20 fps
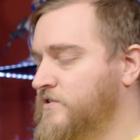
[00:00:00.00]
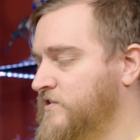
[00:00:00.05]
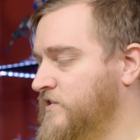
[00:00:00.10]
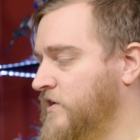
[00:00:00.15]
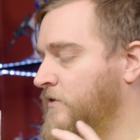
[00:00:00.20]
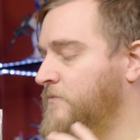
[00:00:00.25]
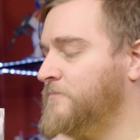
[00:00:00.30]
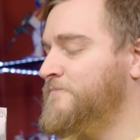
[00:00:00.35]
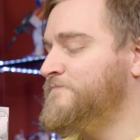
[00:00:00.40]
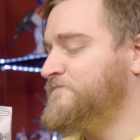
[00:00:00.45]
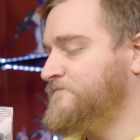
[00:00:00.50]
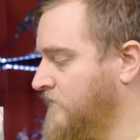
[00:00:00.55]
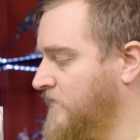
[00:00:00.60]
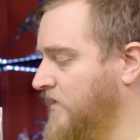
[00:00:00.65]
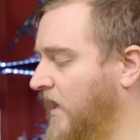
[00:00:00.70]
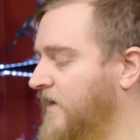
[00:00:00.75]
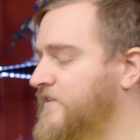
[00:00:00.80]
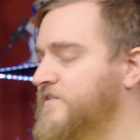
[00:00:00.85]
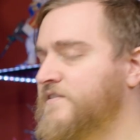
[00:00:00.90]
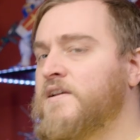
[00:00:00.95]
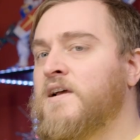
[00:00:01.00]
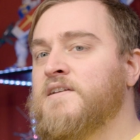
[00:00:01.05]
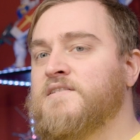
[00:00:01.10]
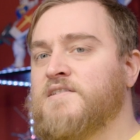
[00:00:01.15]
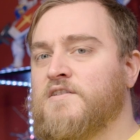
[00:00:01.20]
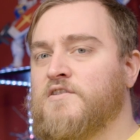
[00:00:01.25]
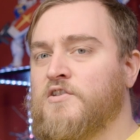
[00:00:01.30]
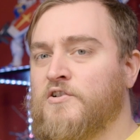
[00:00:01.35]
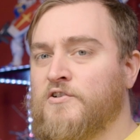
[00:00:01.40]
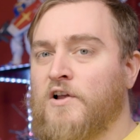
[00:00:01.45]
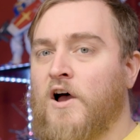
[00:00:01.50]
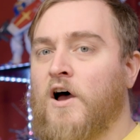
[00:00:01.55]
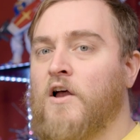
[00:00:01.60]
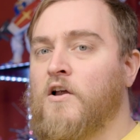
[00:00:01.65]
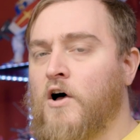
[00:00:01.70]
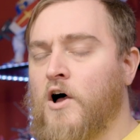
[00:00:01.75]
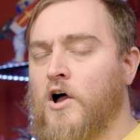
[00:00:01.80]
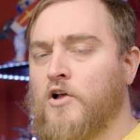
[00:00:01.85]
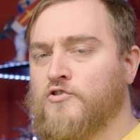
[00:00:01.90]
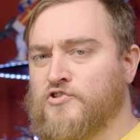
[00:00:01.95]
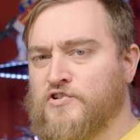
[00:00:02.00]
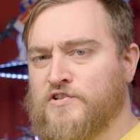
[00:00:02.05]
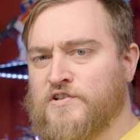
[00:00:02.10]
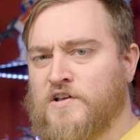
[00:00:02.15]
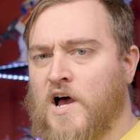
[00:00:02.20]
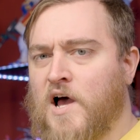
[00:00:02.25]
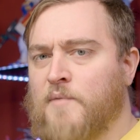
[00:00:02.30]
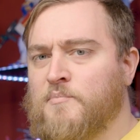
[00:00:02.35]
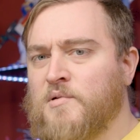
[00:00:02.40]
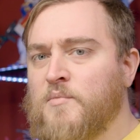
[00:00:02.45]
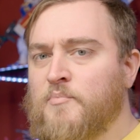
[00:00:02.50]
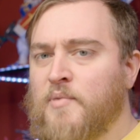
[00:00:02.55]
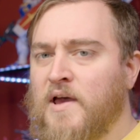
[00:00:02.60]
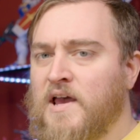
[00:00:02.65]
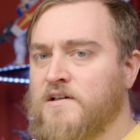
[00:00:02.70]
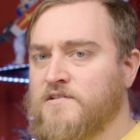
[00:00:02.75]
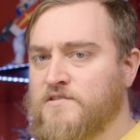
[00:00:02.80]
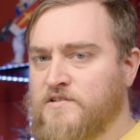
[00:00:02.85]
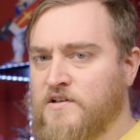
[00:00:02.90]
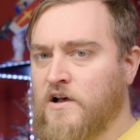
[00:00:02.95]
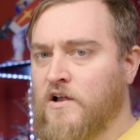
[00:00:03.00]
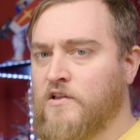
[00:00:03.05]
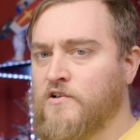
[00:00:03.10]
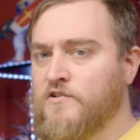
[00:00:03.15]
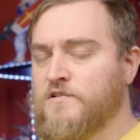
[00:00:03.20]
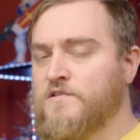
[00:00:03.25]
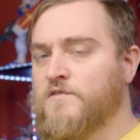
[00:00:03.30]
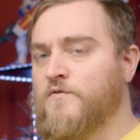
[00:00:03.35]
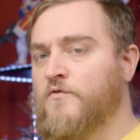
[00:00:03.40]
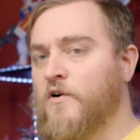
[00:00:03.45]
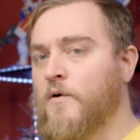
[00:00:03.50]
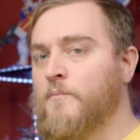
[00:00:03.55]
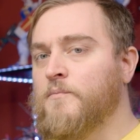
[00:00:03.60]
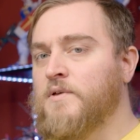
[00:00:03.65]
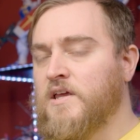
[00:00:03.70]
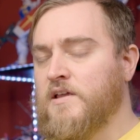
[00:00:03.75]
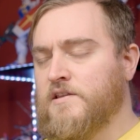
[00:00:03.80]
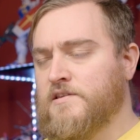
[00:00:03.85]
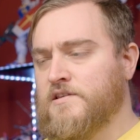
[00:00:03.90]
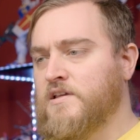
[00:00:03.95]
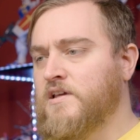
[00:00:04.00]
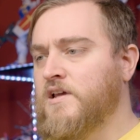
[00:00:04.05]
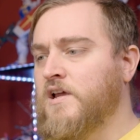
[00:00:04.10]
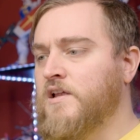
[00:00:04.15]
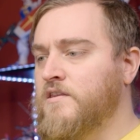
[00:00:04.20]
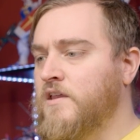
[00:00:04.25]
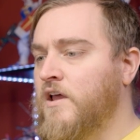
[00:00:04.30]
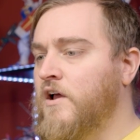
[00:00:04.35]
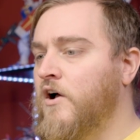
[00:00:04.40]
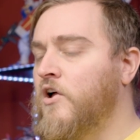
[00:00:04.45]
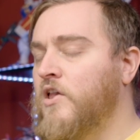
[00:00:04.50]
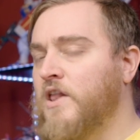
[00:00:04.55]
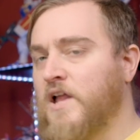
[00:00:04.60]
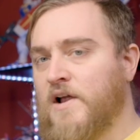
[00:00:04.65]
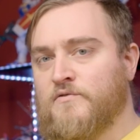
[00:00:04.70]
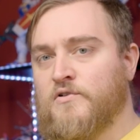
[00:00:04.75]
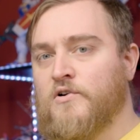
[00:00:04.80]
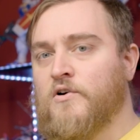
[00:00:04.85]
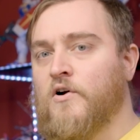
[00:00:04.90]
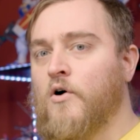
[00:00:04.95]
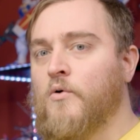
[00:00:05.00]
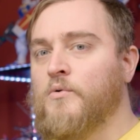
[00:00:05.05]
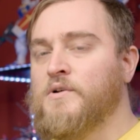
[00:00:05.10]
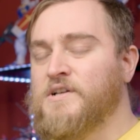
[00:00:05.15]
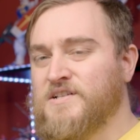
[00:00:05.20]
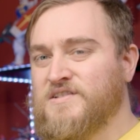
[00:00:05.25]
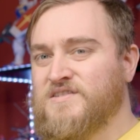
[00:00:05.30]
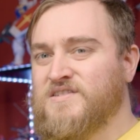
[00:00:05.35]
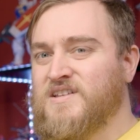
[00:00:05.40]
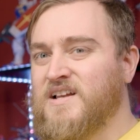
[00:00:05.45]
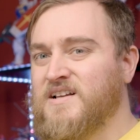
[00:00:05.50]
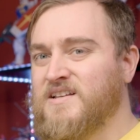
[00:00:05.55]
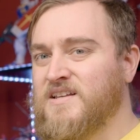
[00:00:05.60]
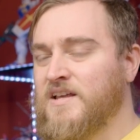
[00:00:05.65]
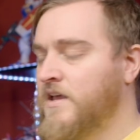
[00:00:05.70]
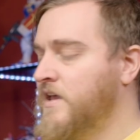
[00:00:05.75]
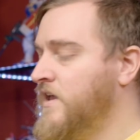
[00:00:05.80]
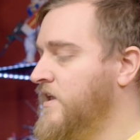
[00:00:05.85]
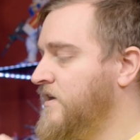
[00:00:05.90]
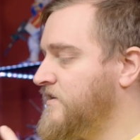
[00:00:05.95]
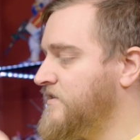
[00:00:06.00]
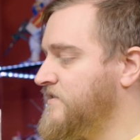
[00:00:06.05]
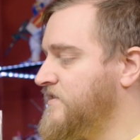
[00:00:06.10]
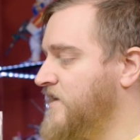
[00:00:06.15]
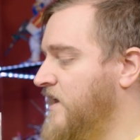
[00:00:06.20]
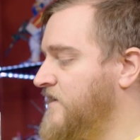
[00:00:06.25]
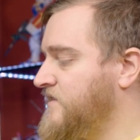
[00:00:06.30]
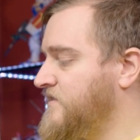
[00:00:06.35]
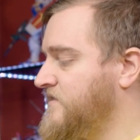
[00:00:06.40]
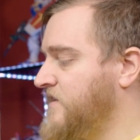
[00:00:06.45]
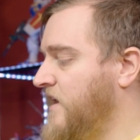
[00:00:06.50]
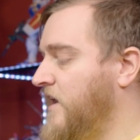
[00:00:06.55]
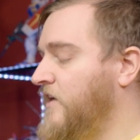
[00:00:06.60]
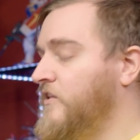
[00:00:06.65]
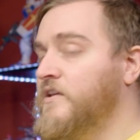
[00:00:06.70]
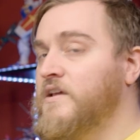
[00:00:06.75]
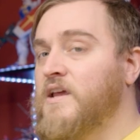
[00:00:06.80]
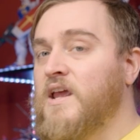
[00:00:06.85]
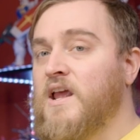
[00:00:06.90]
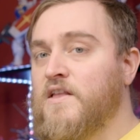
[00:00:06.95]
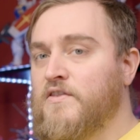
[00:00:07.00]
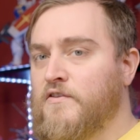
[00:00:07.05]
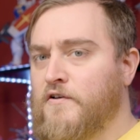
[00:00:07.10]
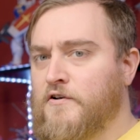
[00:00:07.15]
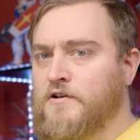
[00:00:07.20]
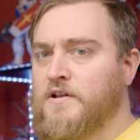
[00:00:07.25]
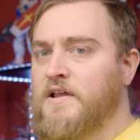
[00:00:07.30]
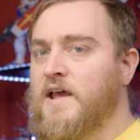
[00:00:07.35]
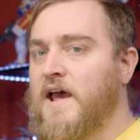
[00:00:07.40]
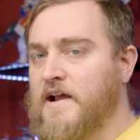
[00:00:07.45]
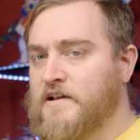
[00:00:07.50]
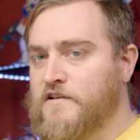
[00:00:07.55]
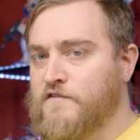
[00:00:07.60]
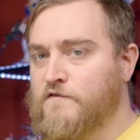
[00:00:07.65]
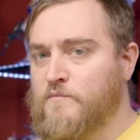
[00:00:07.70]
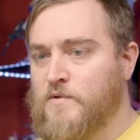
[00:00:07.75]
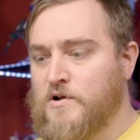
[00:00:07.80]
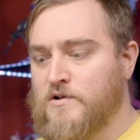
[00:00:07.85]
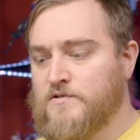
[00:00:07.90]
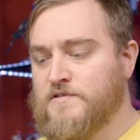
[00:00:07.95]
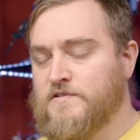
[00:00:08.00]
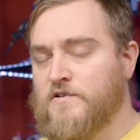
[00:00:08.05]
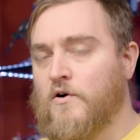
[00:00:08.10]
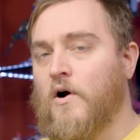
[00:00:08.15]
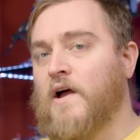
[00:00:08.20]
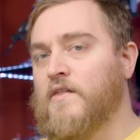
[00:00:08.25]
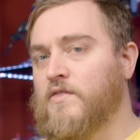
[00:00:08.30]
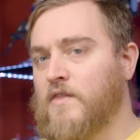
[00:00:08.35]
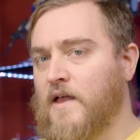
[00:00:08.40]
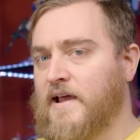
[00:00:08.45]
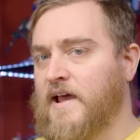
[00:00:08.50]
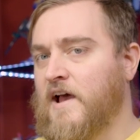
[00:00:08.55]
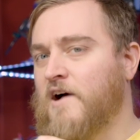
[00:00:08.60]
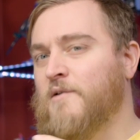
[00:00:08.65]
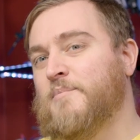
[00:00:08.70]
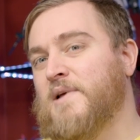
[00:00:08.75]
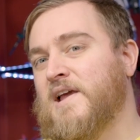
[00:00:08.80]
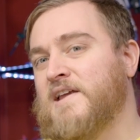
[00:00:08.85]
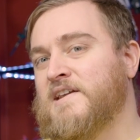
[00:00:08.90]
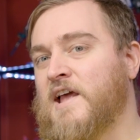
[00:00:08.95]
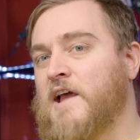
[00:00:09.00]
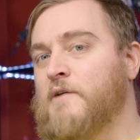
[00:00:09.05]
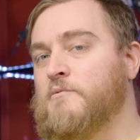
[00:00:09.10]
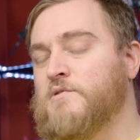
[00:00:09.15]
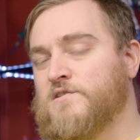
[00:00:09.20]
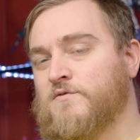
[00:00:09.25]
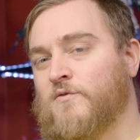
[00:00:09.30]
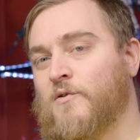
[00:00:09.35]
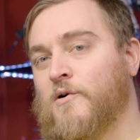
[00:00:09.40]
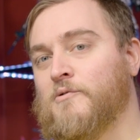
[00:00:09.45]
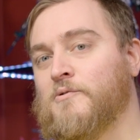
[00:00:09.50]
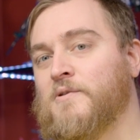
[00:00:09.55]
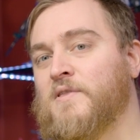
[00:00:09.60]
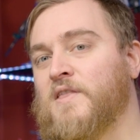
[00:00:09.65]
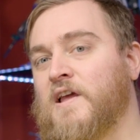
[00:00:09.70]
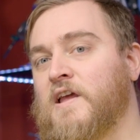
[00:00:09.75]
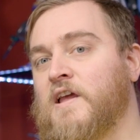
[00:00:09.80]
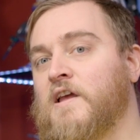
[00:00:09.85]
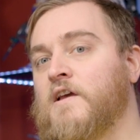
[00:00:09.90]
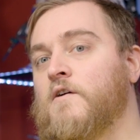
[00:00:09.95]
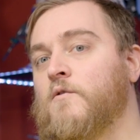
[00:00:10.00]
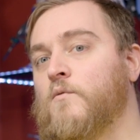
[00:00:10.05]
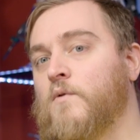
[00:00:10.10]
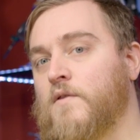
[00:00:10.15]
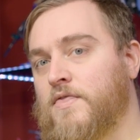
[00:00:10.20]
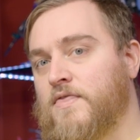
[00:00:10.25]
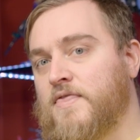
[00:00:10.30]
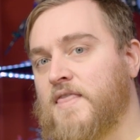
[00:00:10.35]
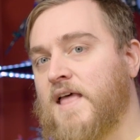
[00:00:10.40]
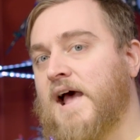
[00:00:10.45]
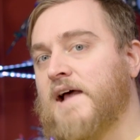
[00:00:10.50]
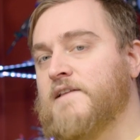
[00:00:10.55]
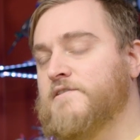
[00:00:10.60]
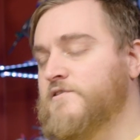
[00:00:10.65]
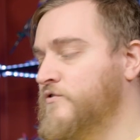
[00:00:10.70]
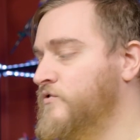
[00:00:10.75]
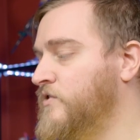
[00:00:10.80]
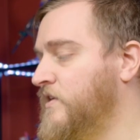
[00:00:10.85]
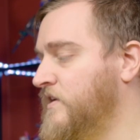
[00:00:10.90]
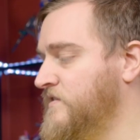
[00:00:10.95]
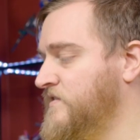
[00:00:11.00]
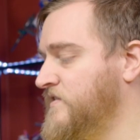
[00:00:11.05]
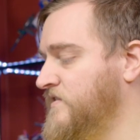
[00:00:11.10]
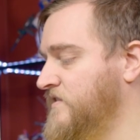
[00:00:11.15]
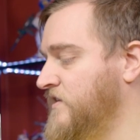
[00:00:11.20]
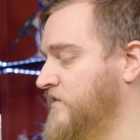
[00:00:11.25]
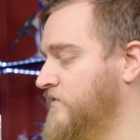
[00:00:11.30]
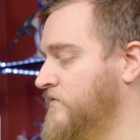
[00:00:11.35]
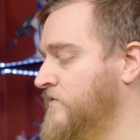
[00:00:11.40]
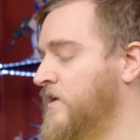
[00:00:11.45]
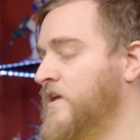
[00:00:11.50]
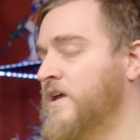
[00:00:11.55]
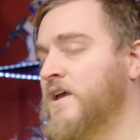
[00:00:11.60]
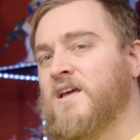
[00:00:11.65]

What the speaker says: So it's nice that they're not all just copy-paste colors from kit to kit. They all have their own distinct design styling in their deactive mode. So I like how Bandai was forward thinking with that. So you can still